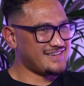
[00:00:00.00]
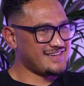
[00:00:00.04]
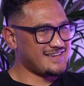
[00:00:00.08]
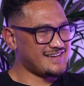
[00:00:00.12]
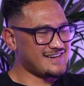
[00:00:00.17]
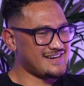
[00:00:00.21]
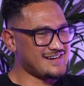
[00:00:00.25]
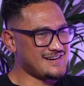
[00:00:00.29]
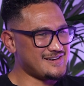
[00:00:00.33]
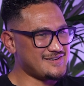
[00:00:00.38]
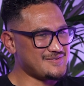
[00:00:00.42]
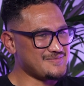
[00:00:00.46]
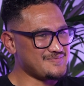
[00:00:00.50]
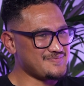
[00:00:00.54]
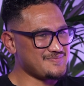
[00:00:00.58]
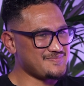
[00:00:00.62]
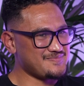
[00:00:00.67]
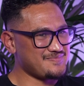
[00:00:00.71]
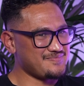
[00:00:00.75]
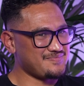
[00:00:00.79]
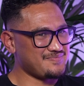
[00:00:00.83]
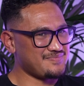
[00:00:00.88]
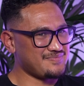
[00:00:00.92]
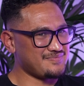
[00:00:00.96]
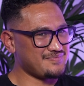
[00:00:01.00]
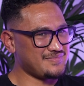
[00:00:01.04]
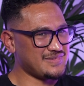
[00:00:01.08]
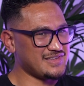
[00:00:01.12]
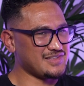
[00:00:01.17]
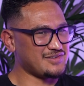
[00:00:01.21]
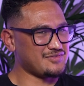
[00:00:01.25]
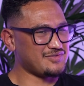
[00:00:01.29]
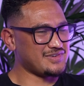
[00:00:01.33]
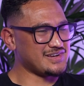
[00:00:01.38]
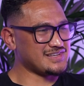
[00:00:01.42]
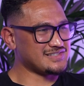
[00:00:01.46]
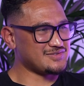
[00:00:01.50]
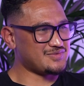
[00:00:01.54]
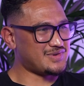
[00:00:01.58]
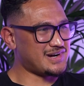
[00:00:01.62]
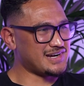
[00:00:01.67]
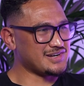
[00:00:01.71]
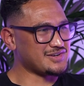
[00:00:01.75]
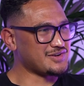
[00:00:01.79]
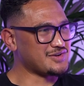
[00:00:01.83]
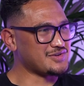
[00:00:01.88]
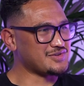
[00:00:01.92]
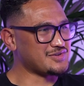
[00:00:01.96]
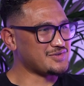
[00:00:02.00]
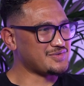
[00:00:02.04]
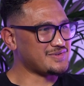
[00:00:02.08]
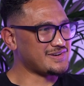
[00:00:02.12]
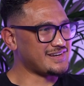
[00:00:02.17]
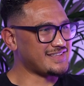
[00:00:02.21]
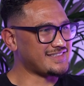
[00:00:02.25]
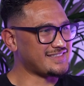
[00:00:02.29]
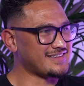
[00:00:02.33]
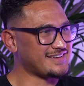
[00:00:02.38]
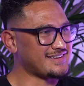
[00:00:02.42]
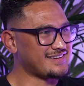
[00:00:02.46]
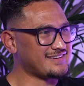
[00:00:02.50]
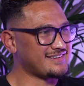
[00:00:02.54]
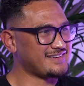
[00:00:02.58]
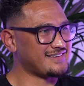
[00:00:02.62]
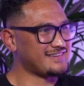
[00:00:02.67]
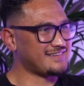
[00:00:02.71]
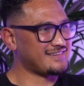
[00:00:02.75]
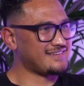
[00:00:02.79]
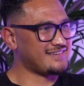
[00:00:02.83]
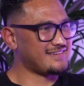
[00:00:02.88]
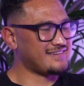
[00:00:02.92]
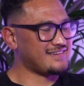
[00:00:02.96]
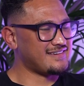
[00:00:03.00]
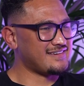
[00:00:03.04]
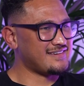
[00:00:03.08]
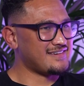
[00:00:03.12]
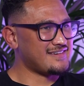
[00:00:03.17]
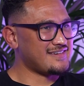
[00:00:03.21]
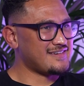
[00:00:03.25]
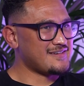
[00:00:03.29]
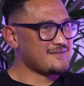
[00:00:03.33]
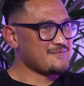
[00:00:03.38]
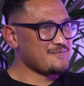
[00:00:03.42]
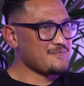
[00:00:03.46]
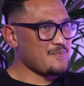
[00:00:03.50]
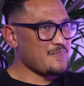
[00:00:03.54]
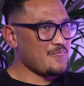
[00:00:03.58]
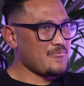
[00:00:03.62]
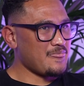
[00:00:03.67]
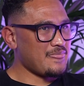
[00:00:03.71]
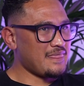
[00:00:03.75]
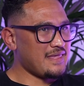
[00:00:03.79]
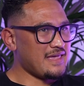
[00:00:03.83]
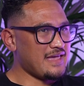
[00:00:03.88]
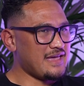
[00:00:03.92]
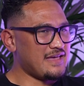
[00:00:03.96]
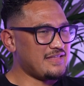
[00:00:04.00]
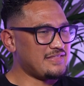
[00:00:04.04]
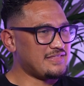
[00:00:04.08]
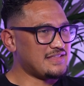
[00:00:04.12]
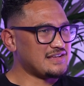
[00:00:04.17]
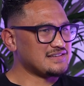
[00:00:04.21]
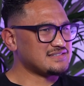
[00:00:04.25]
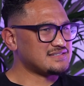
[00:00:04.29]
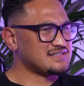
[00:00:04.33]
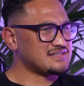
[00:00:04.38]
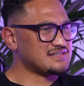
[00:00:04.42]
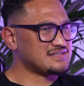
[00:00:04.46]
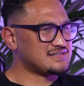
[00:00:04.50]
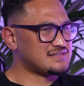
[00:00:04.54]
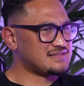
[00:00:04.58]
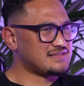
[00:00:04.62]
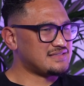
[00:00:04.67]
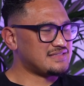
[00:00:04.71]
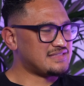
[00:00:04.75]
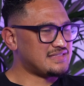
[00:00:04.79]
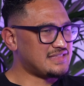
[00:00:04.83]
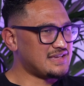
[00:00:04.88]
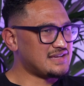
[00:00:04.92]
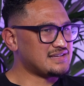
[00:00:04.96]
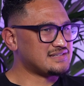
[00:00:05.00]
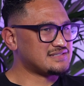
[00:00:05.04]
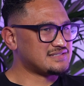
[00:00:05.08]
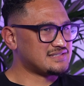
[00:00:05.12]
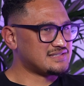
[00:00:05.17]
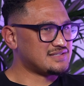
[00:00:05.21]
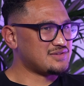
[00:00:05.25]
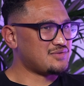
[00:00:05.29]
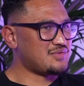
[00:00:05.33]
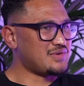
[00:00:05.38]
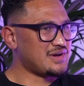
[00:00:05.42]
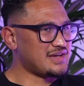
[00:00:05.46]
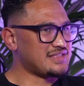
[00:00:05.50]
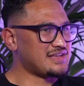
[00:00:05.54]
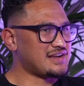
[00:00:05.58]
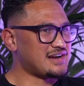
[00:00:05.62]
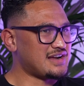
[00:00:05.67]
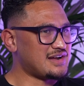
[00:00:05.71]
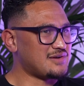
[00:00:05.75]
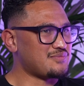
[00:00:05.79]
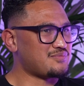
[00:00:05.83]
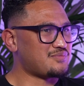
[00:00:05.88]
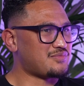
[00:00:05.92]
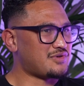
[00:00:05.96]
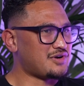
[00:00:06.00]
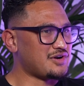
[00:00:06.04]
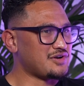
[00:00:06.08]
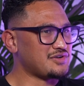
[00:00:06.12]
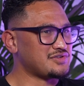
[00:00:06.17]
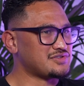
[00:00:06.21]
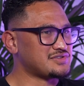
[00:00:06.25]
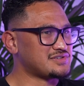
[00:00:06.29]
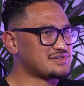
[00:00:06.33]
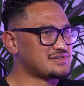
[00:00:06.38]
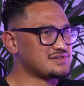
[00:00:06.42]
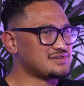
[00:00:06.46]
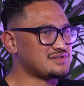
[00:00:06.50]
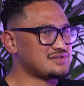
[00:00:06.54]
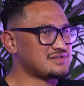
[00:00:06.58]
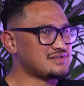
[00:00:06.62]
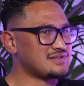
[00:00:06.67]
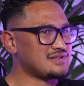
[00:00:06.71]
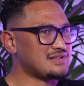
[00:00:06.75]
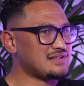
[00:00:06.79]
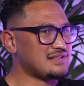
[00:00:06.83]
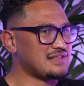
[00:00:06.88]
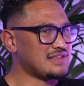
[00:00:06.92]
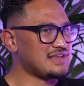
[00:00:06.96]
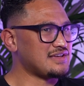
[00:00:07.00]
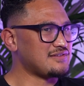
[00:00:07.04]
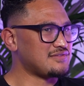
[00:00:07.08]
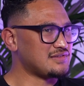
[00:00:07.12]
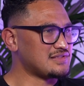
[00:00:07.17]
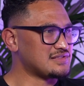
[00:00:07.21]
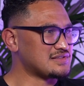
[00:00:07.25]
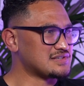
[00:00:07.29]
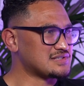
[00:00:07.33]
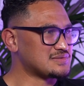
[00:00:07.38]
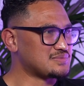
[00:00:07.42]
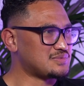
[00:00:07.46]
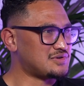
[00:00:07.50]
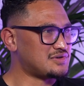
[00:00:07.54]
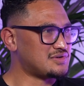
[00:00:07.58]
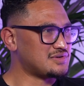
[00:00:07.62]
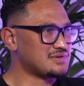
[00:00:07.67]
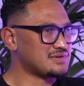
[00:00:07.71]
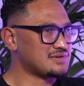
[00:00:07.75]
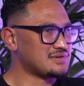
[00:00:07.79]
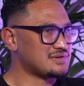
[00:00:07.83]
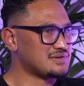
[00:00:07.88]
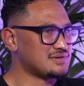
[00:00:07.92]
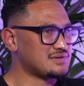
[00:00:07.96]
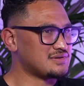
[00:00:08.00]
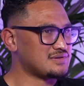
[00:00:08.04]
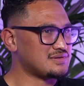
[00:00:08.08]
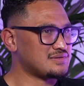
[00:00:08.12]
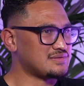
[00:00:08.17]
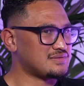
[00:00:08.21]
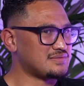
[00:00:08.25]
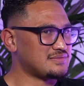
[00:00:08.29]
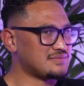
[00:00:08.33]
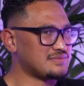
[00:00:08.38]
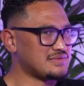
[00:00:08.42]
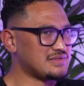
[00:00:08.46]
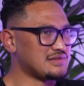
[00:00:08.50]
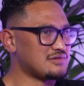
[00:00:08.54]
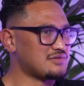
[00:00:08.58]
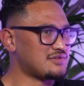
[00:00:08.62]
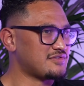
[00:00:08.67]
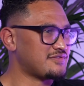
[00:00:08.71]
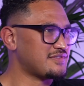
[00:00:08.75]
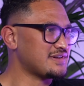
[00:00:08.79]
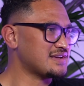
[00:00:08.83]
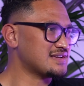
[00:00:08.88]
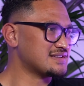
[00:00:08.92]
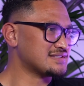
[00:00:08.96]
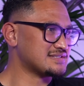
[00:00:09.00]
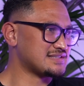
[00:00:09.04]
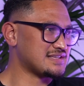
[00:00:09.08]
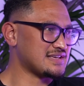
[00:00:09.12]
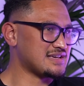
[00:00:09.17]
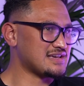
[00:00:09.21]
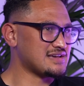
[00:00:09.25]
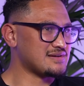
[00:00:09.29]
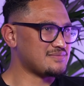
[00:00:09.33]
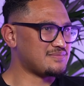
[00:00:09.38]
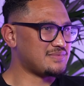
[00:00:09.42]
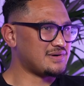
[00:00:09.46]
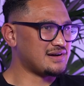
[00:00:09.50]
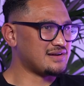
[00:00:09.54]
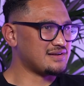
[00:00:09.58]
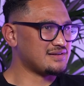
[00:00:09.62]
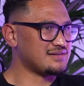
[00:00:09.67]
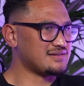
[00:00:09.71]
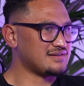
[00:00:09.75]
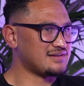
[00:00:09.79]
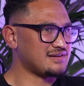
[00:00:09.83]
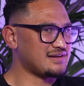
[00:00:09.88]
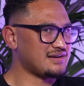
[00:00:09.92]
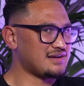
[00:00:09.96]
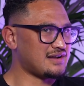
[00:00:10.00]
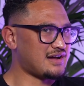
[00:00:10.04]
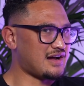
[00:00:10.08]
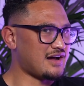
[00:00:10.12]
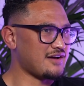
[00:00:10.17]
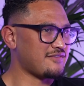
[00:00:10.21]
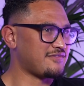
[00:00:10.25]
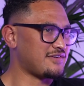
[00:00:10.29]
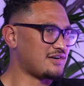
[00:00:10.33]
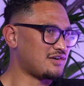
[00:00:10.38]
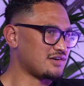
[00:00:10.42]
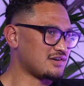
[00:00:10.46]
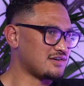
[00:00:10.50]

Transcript: be the reason why I don't do anything. And that's the way that I approached leaving the sport. There were fears there, but I felt